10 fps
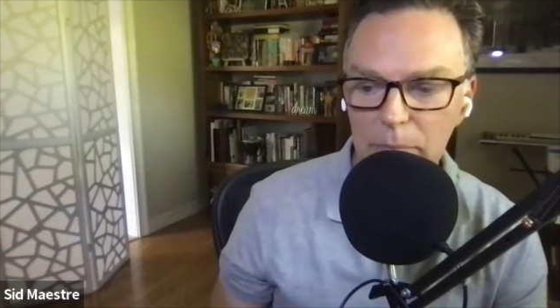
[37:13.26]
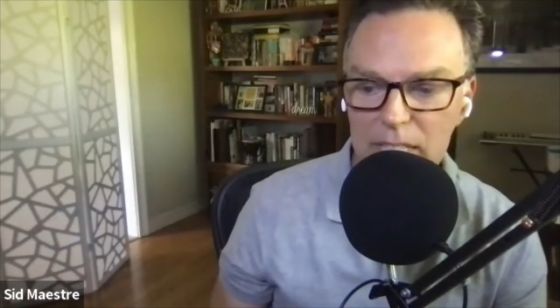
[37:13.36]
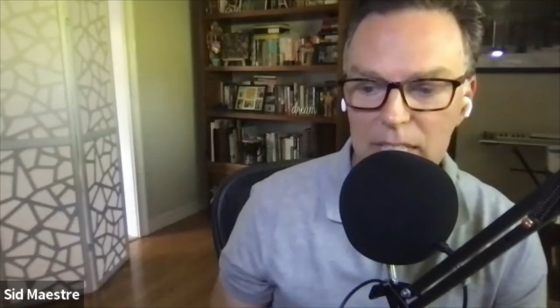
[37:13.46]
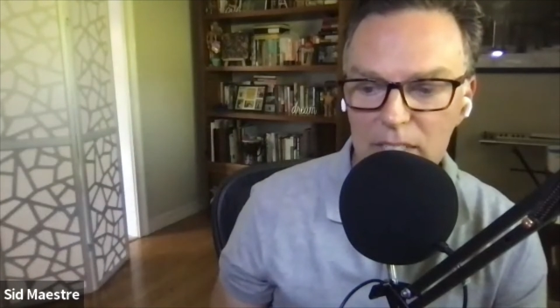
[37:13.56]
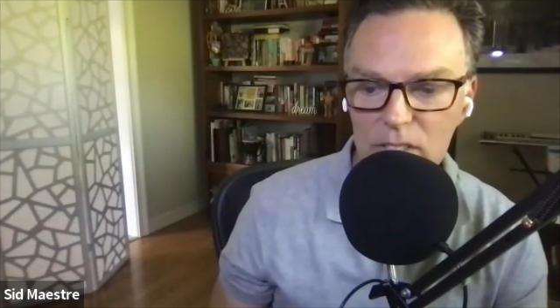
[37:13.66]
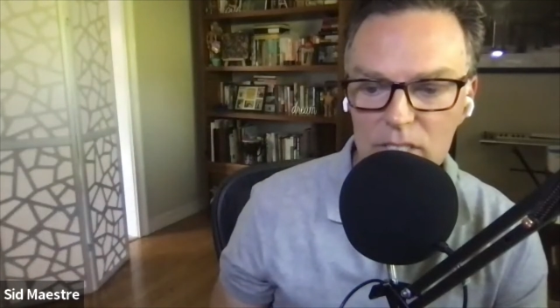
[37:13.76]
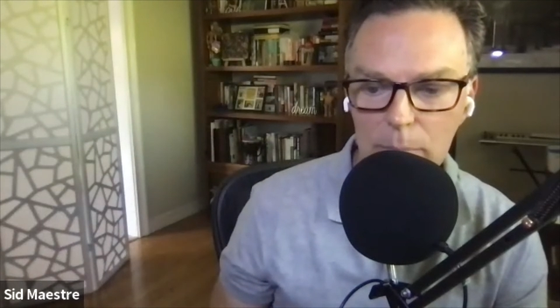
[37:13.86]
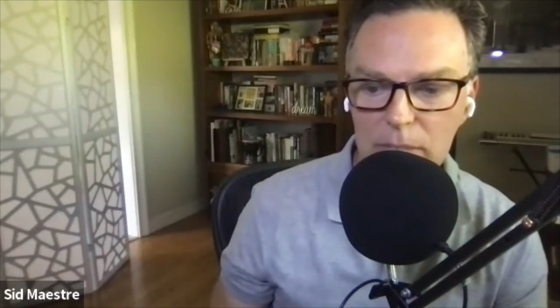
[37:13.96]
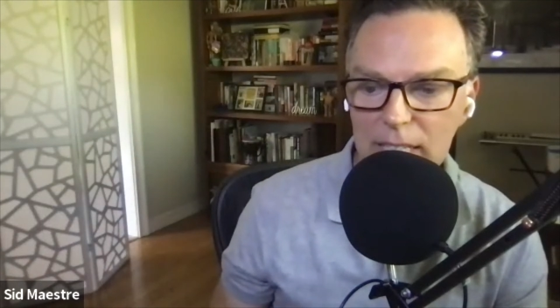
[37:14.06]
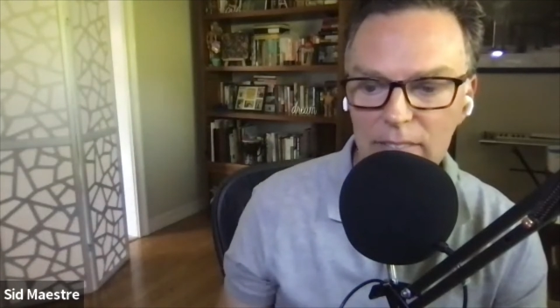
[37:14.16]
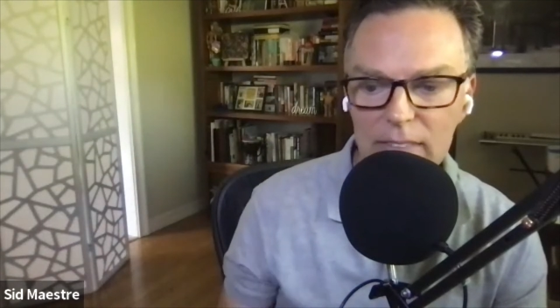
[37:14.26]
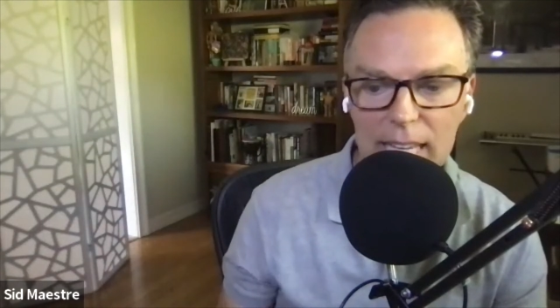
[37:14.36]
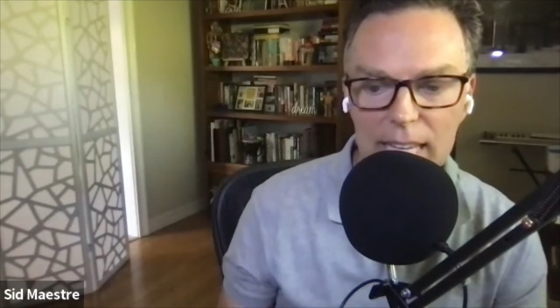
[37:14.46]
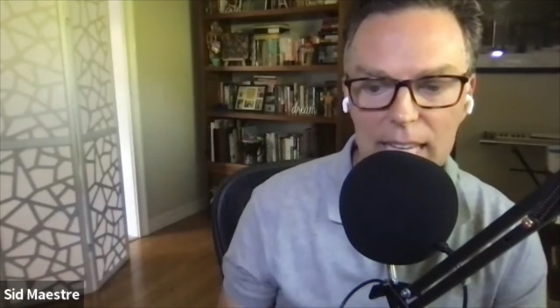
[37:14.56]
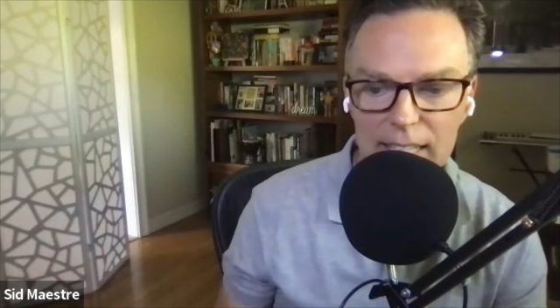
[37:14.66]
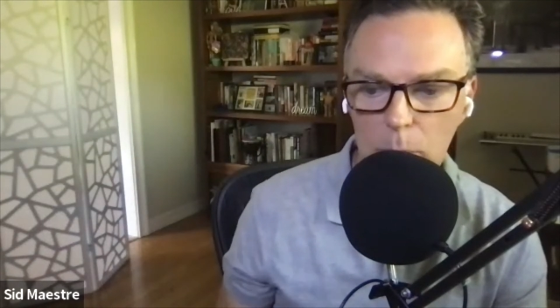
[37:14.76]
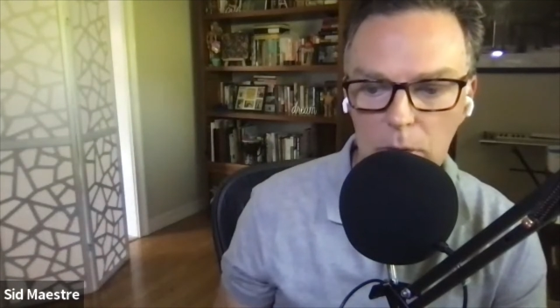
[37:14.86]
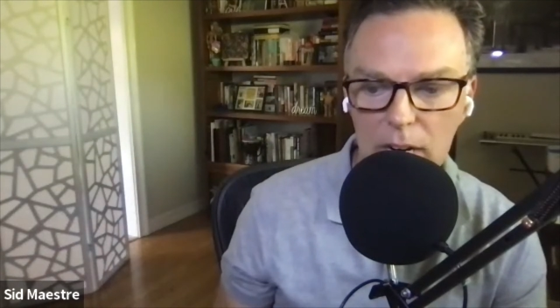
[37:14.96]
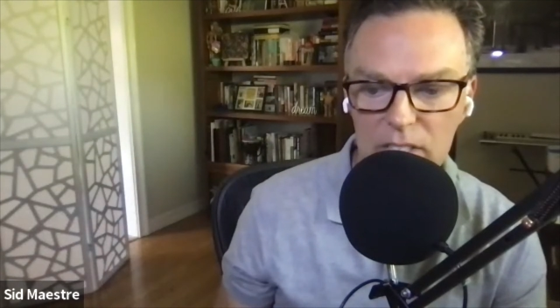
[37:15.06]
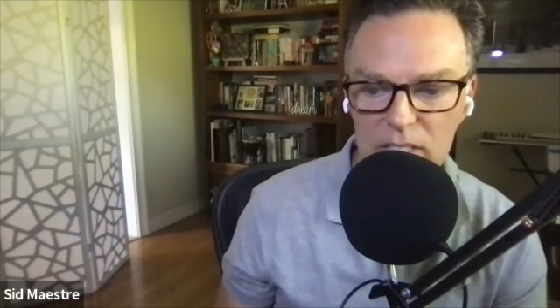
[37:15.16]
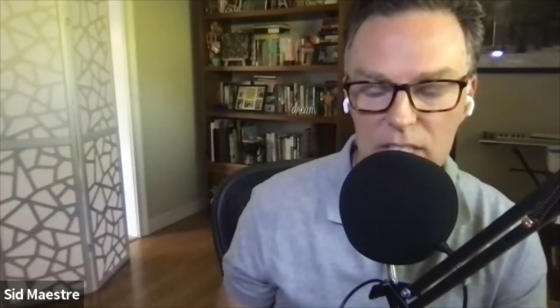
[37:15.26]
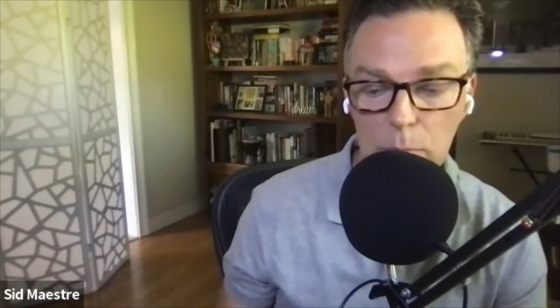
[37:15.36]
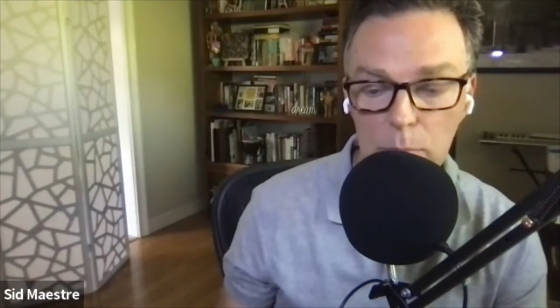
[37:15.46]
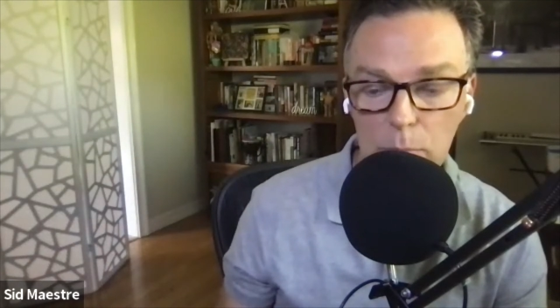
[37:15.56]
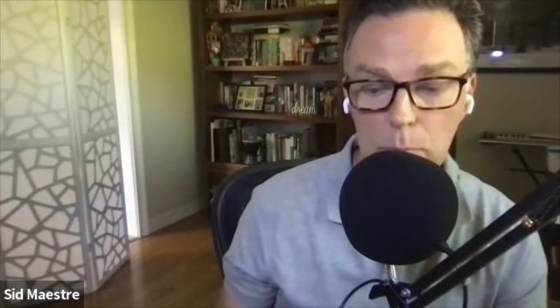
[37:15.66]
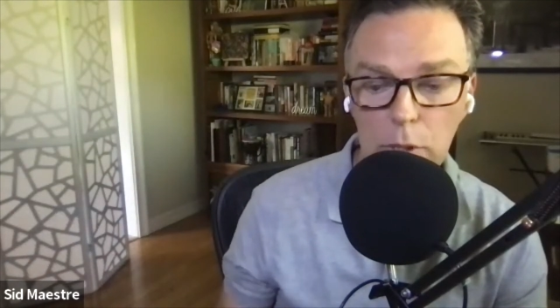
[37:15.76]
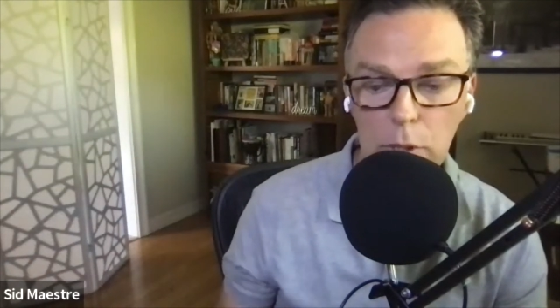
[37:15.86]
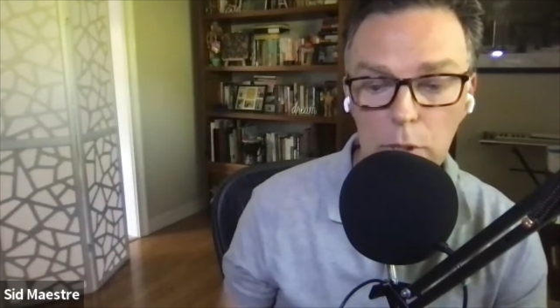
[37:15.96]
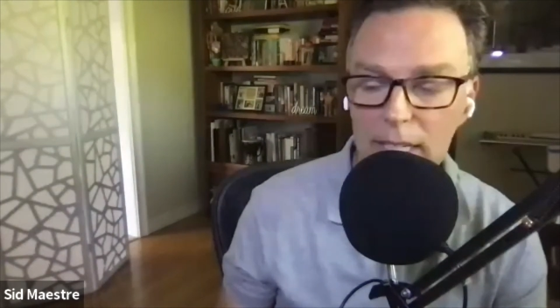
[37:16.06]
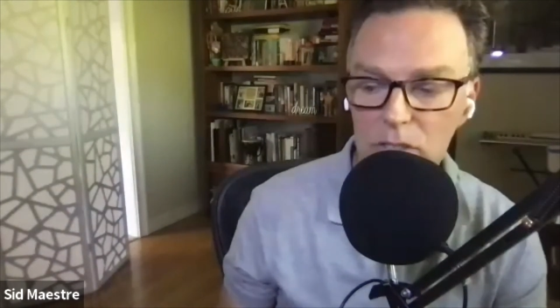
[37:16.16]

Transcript: Is there something that in our process that's broken?